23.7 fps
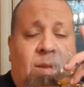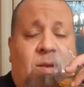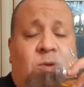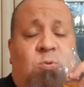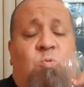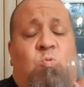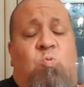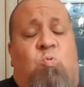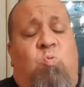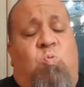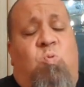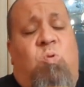
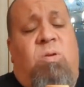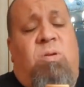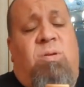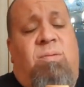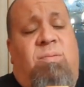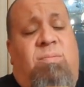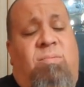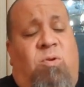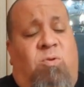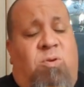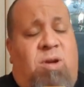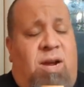Ooh,
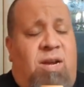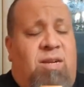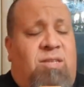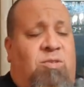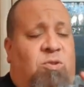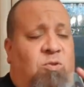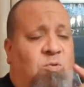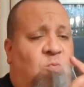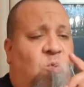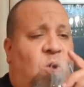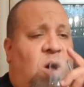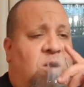okay.
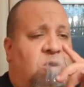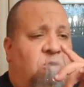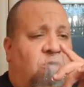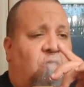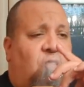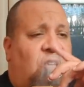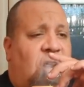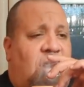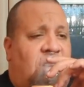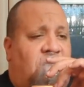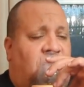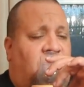So the water's
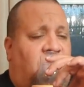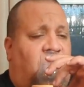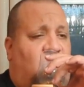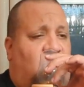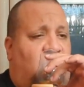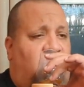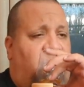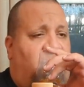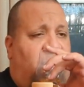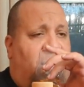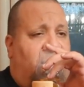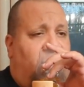changed the
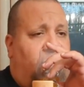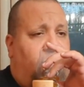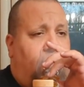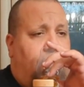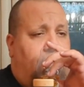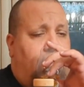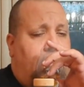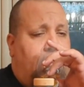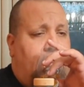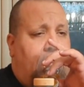profile